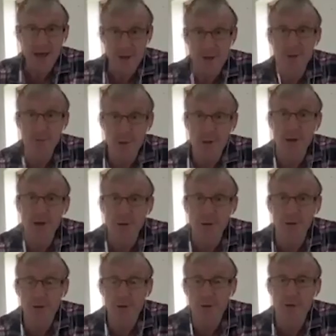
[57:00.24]
something
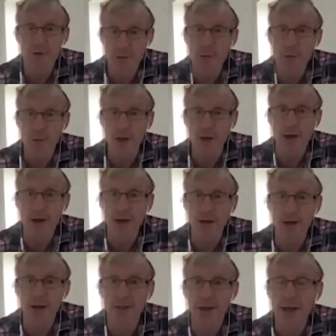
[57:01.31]
from that,
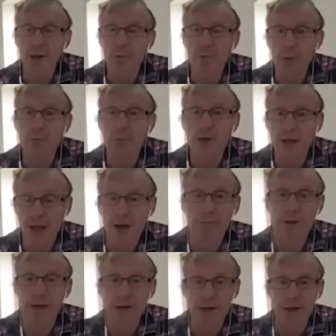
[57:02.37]
and they would be
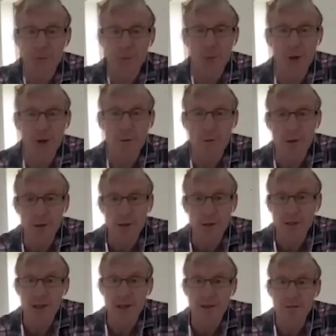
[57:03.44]
happier and more
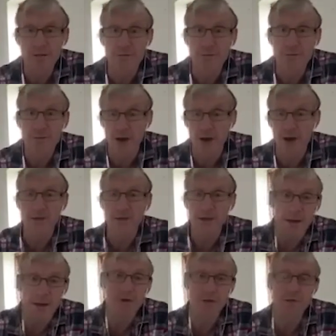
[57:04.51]
communicative, I think,
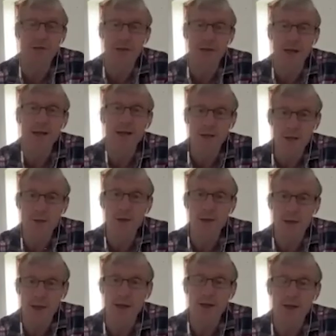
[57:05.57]
after a day doing
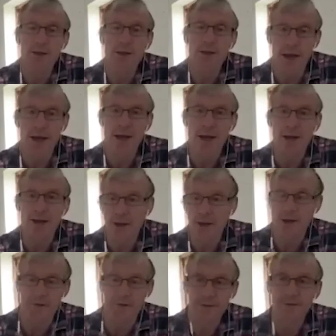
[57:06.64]
that, than
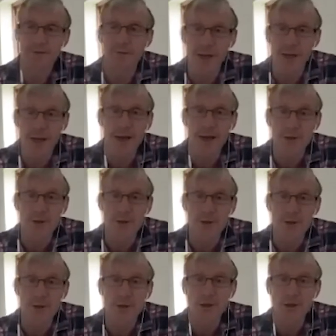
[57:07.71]
if they had just
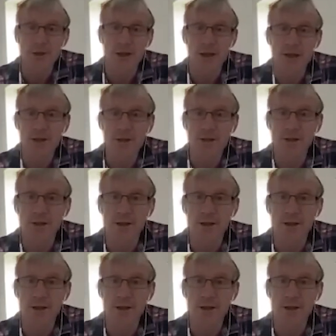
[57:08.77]
stayed inside